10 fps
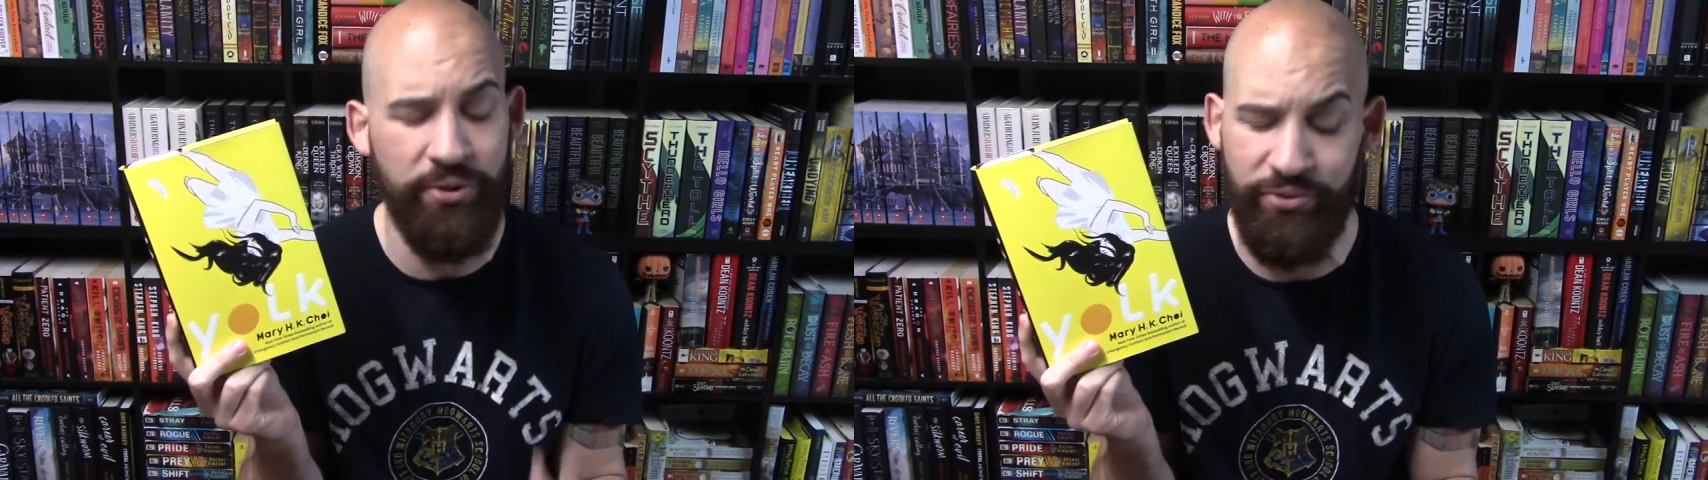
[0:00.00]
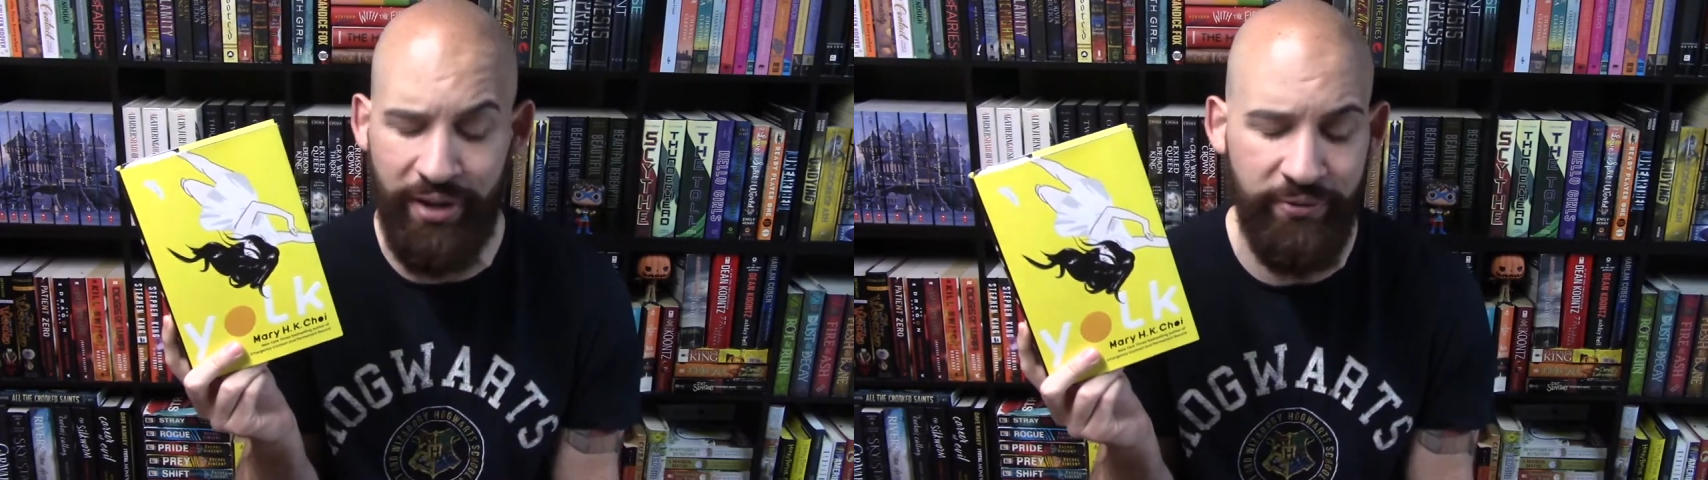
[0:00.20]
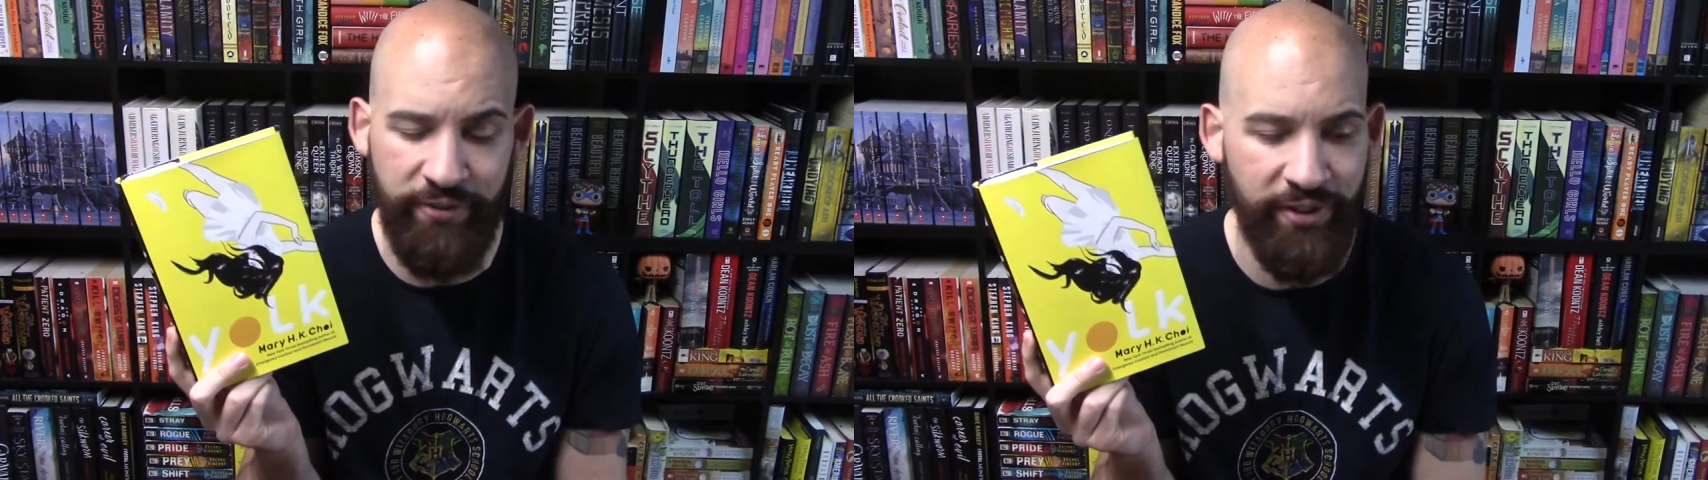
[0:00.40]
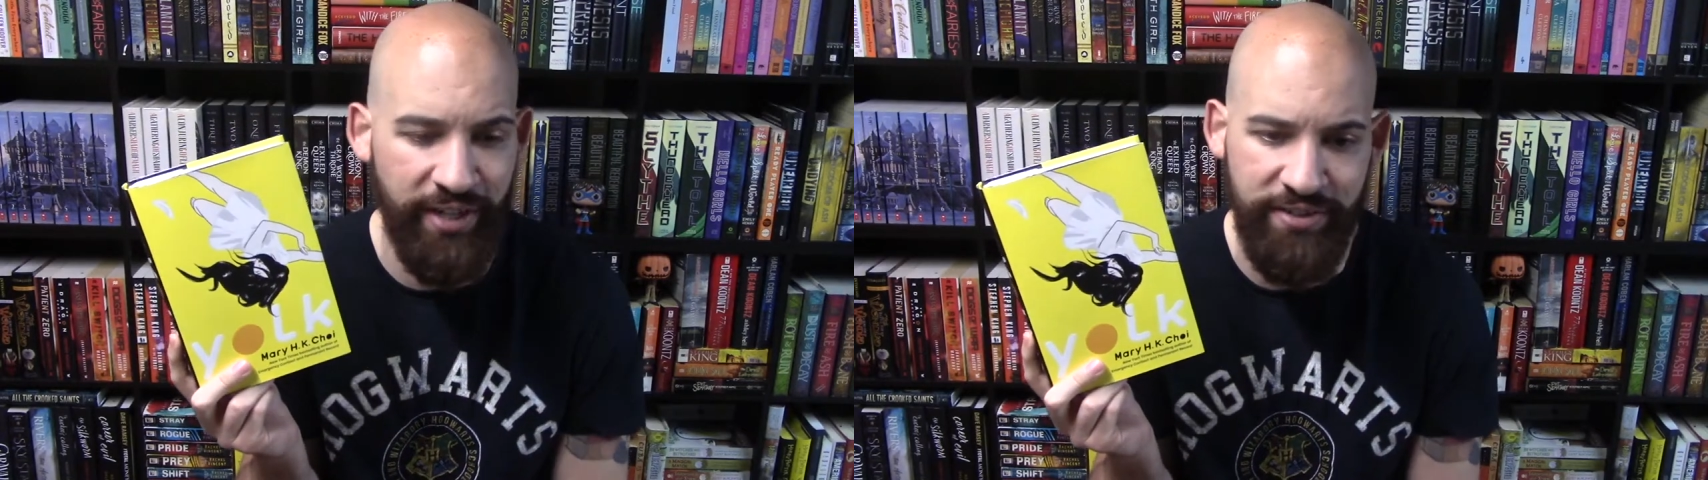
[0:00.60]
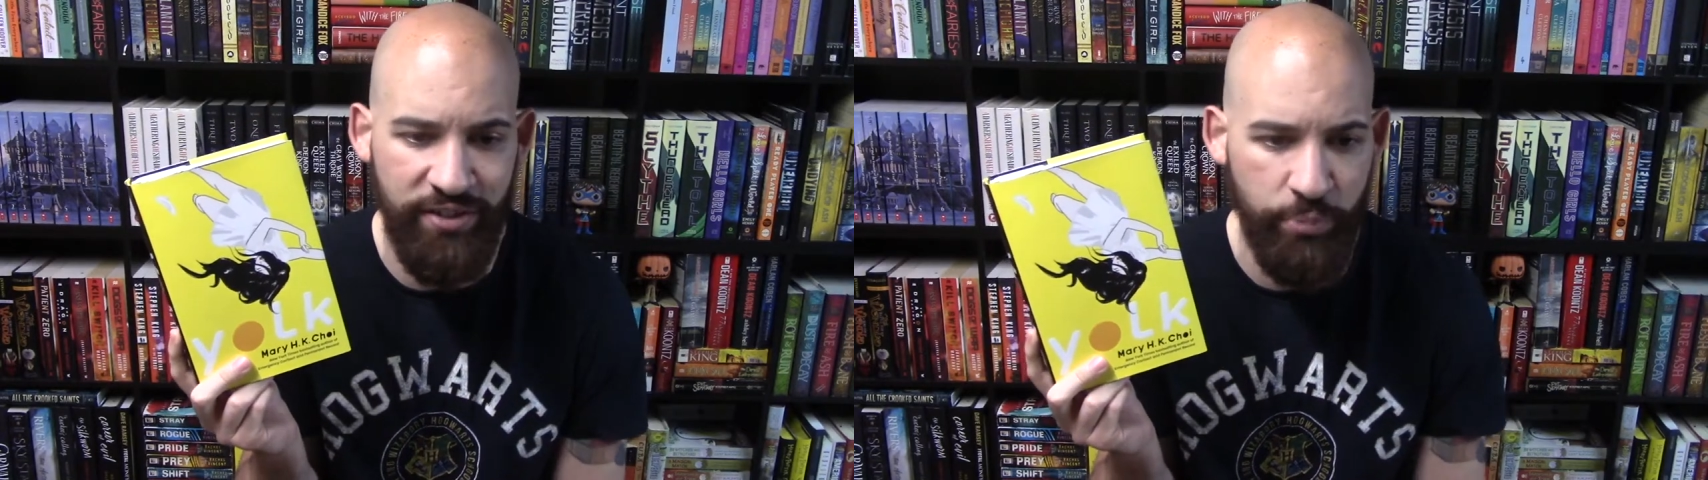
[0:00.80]
so I don't feel like
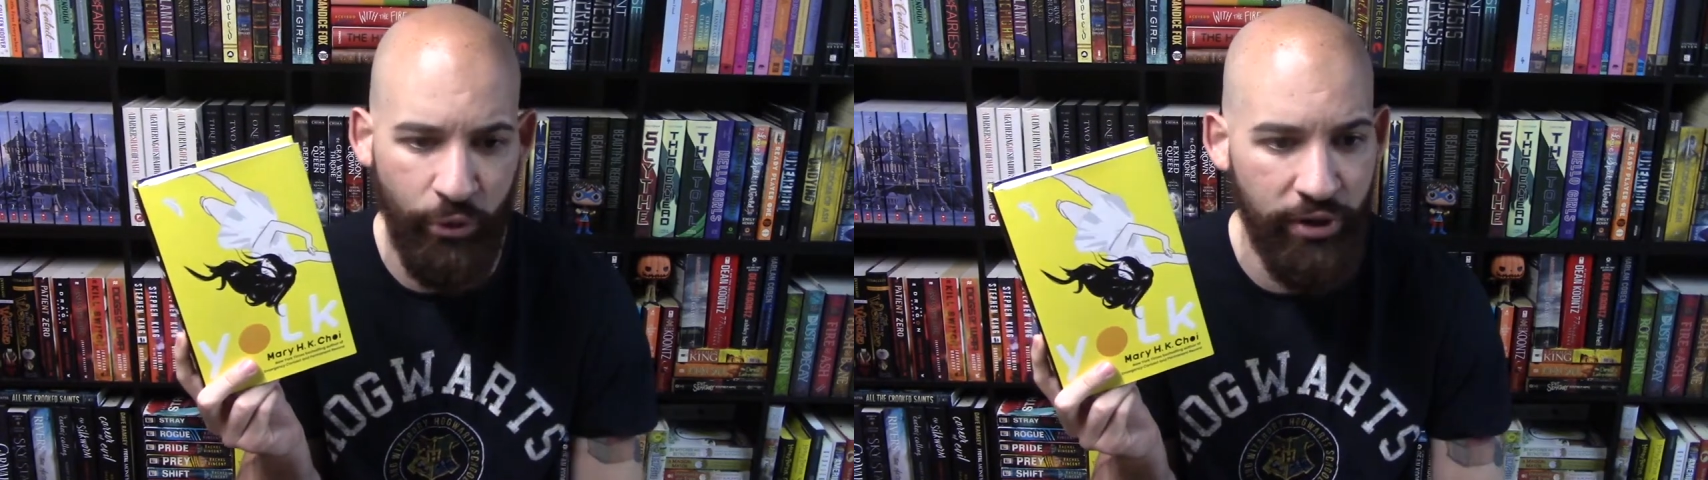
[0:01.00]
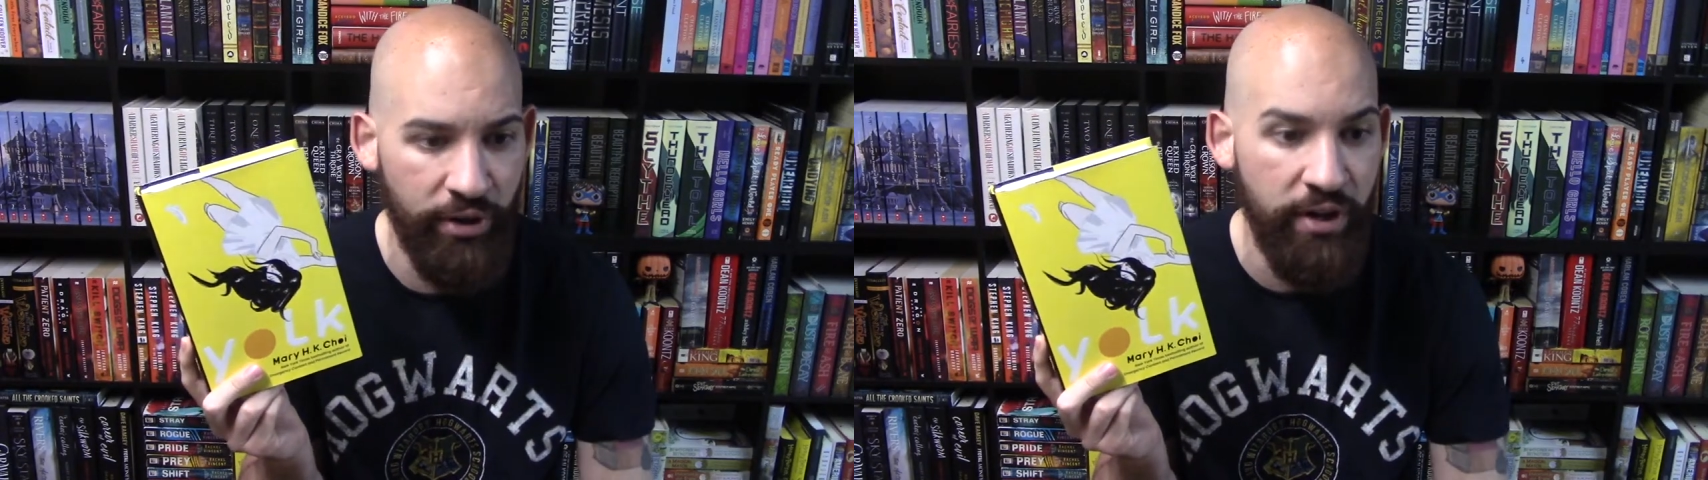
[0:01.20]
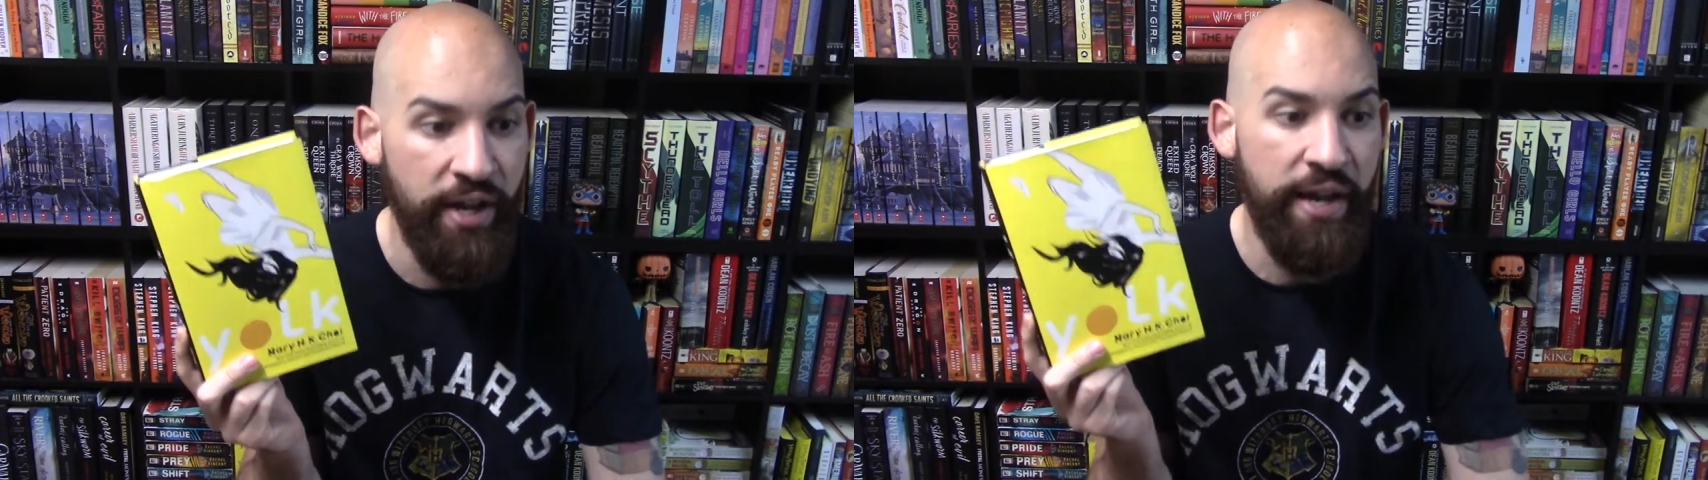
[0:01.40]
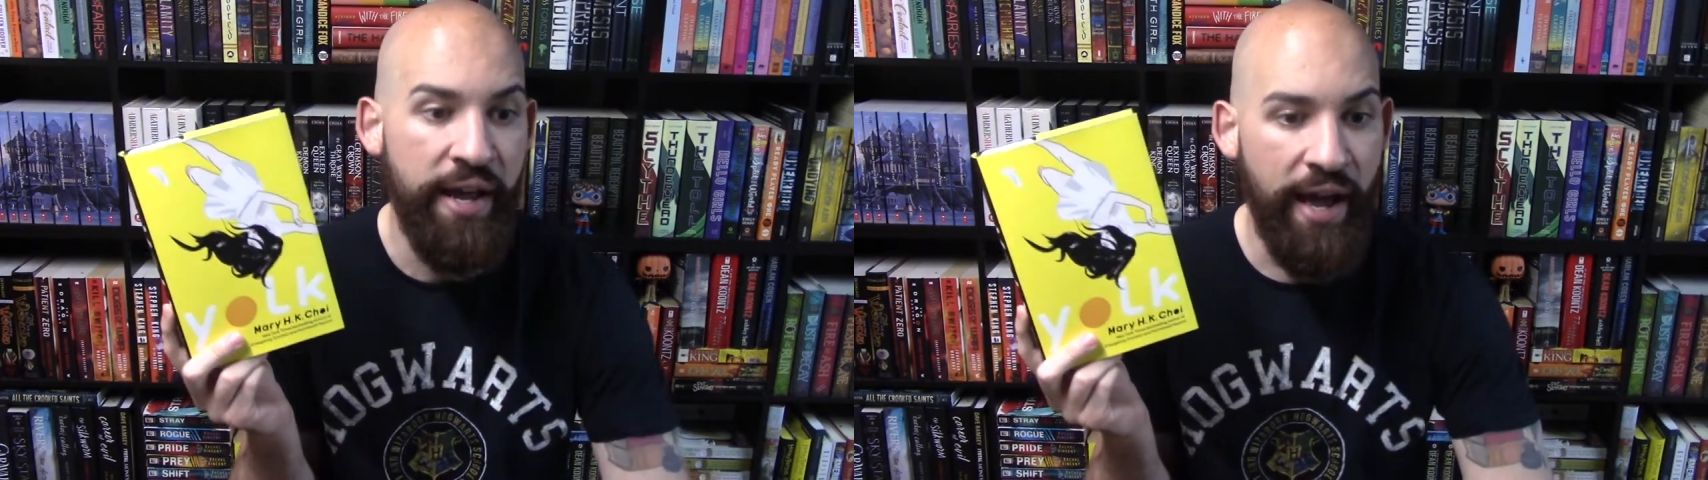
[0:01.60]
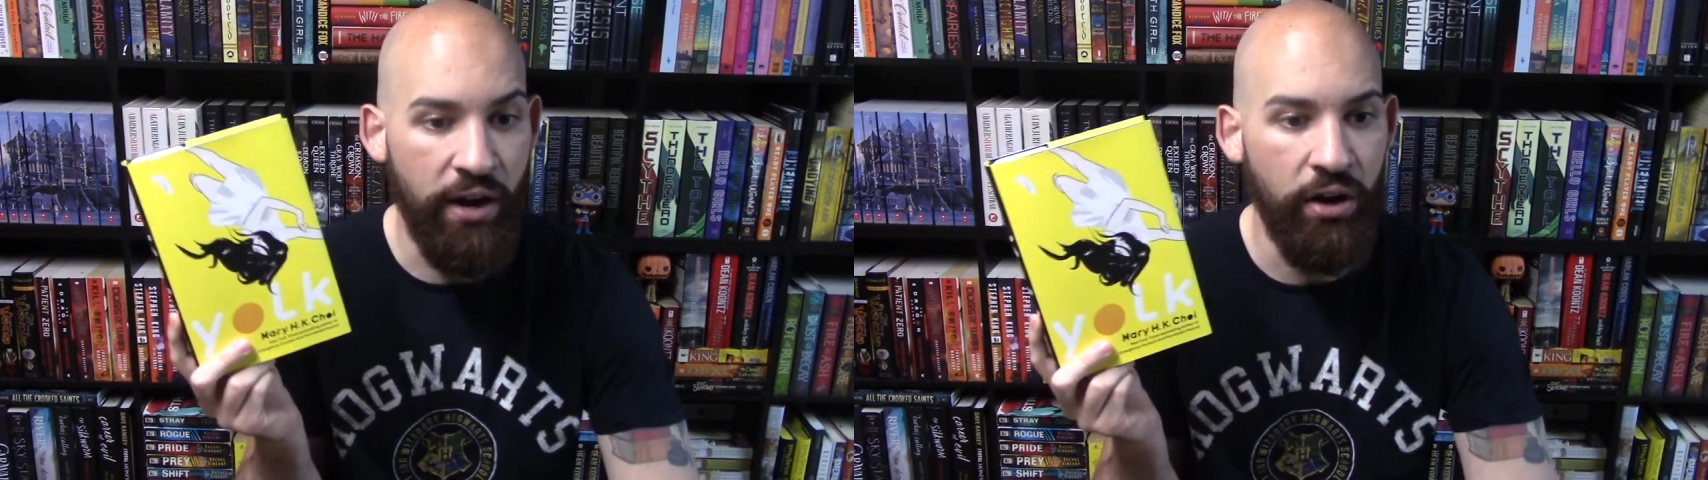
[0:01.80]
it's a spoiler
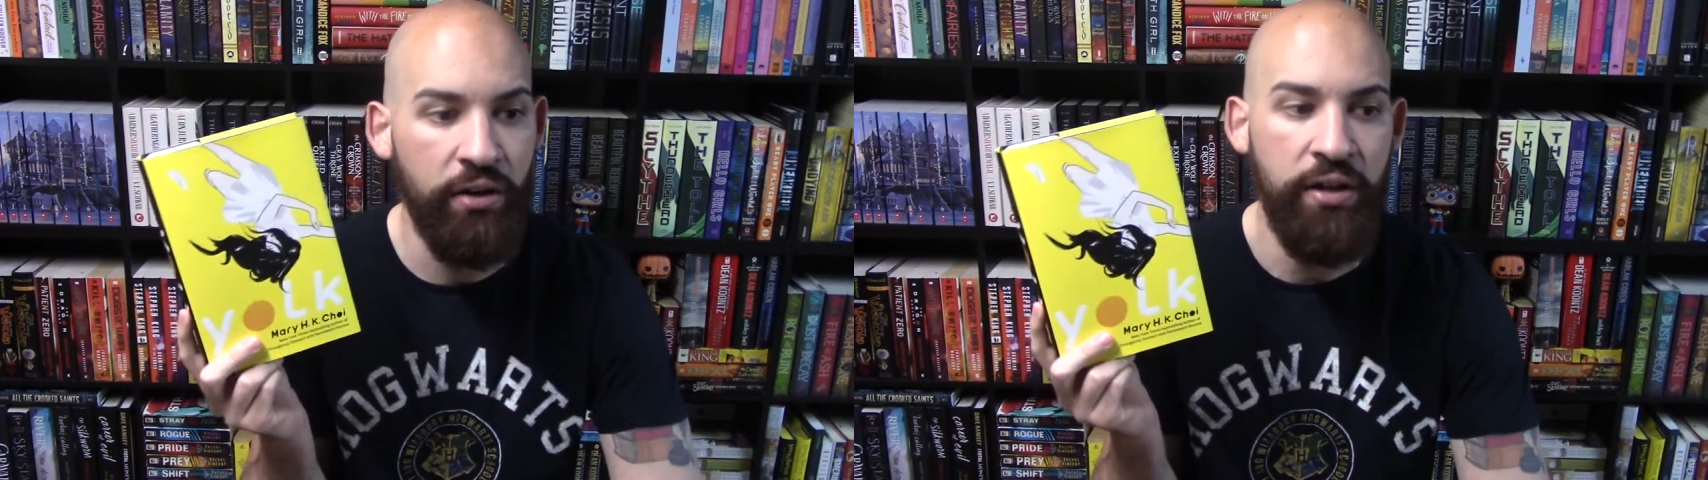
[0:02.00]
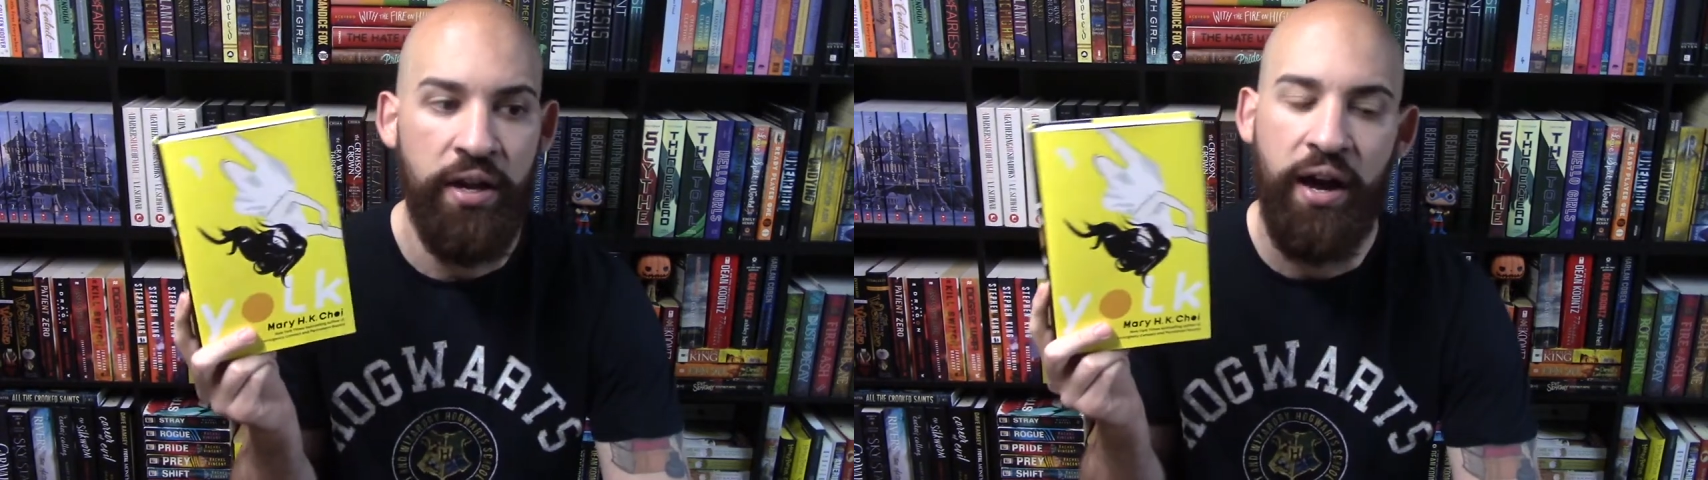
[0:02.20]
at all.